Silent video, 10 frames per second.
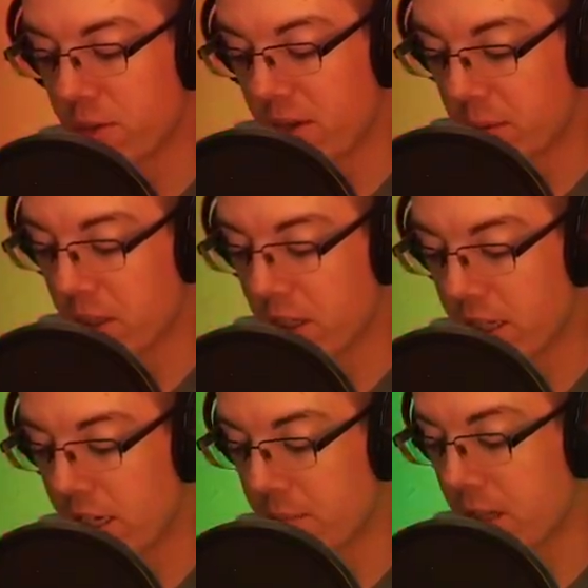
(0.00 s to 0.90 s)
be able to
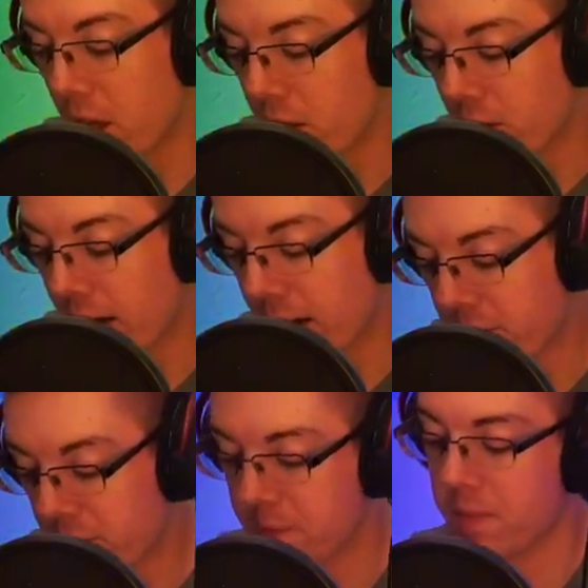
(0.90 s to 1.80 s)
clean up the other half.
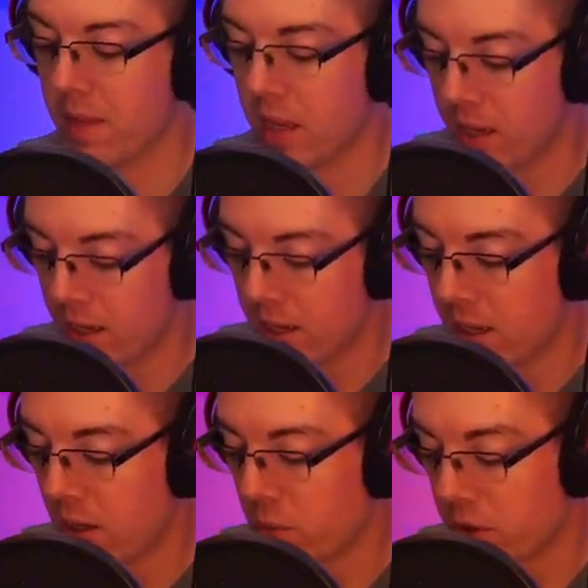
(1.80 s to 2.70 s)

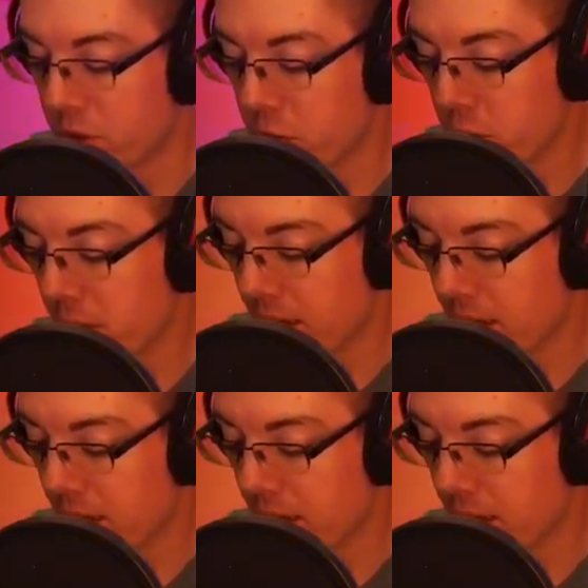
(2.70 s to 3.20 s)
We do